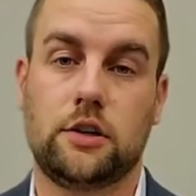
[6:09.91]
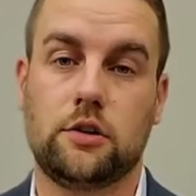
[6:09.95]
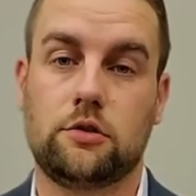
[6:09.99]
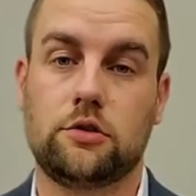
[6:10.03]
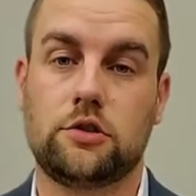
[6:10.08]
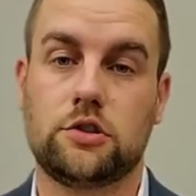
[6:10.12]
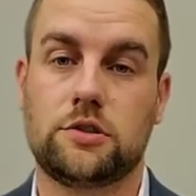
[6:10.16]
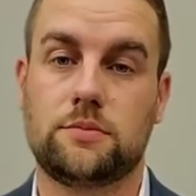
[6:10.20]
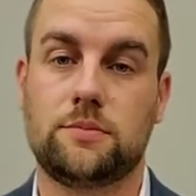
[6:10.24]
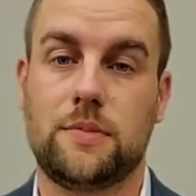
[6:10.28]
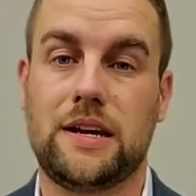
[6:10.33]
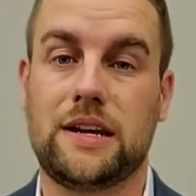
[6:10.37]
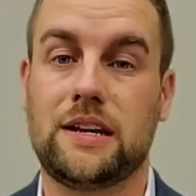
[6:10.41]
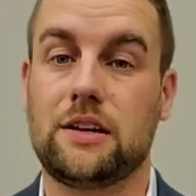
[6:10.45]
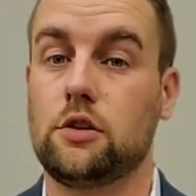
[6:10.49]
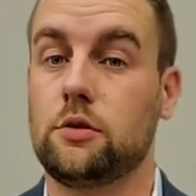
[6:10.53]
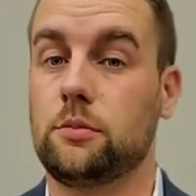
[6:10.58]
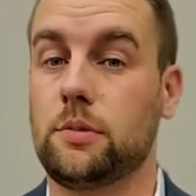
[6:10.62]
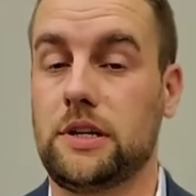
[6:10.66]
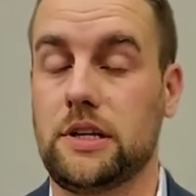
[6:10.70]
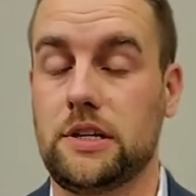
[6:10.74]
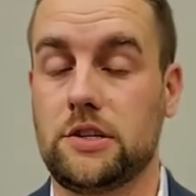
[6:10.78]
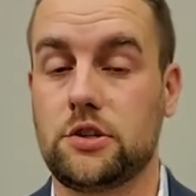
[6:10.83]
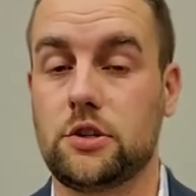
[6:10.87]
just make it a little
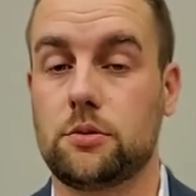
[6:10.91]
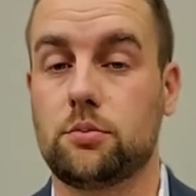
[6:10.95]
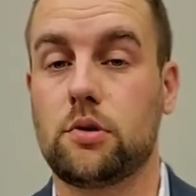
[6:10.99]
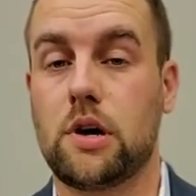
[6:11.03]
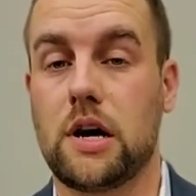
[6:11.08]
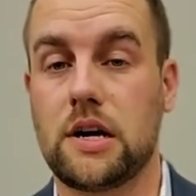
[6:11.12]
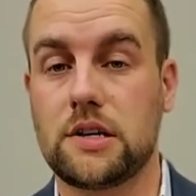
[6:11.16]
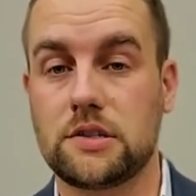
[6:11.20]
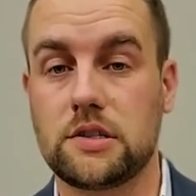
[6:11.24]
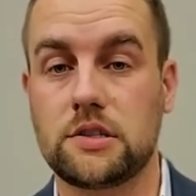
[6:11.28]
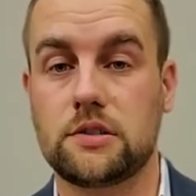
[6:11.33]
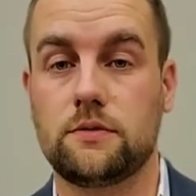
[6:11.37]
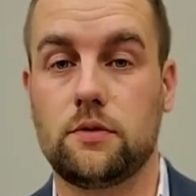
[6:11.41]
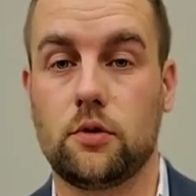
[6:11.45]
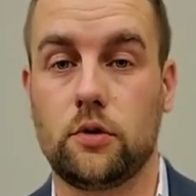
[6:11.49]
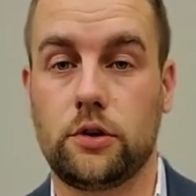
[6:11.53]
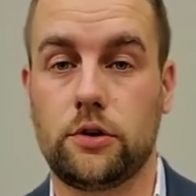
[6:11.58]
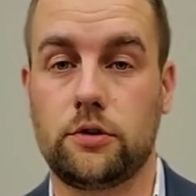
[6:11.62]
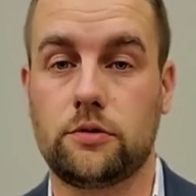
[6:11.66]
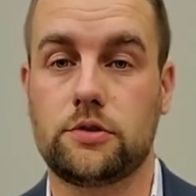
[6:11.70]
bit easier process for you.